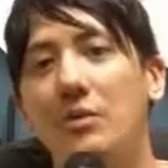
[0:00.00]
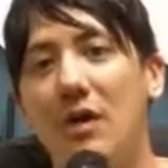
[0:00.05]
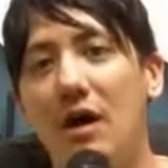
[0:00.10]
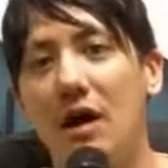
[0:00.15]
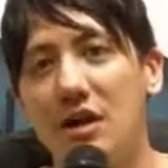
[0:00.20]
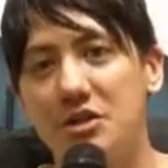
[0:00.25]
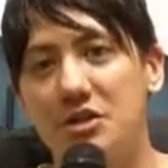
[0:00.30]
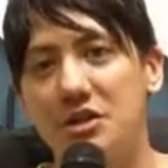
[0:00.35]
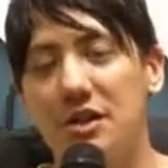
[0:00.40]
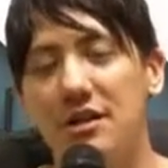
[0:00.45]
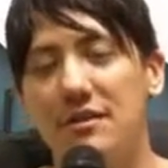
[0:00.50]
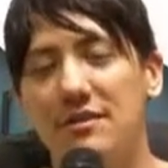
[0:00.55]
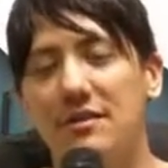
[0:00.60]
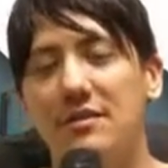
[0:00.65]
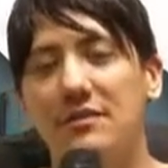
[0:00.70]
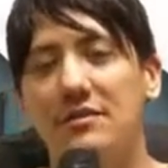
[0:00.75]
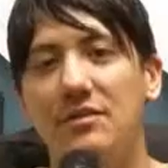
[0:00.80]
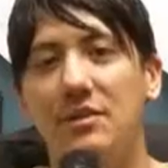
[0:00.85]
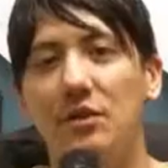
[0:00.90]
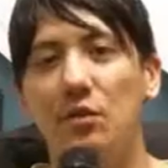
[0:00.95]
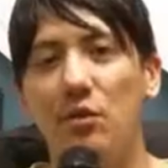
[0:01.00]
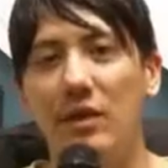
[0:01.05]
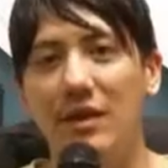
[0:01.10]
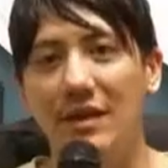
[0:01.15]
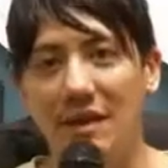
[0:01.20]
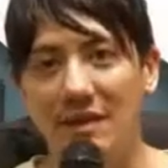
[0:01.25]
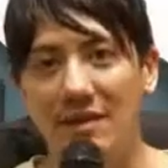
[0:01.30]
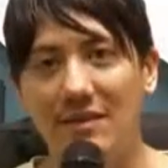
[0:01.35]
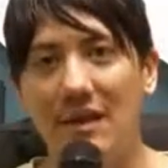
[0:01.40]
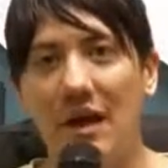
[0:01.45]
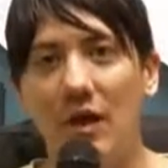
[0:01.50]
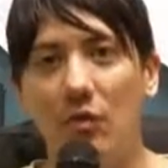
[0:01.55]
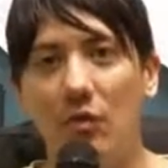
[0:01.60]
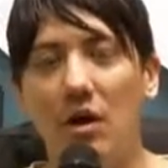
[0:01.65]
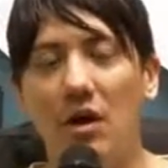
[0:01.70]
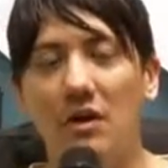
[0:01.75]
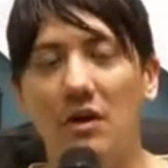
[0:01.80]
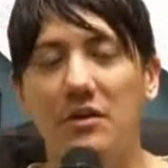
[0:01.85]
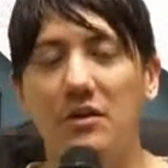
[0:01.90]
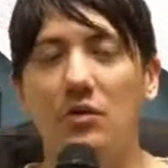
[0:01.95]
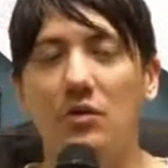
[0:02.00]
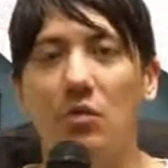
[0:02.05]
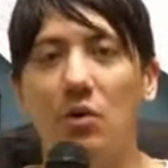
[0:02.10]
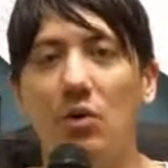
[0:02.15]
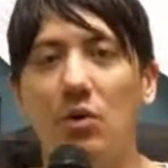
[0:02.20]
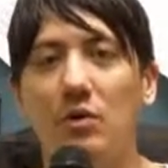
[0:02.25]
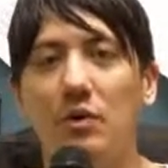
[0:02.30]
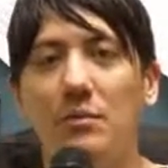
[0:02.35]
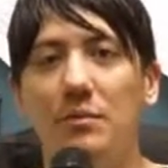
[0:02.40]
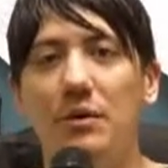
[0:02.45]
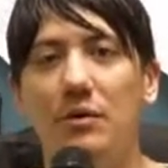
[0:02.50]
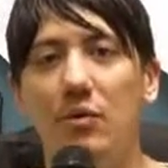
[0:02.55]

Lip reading: project until we get that rocking and rolling.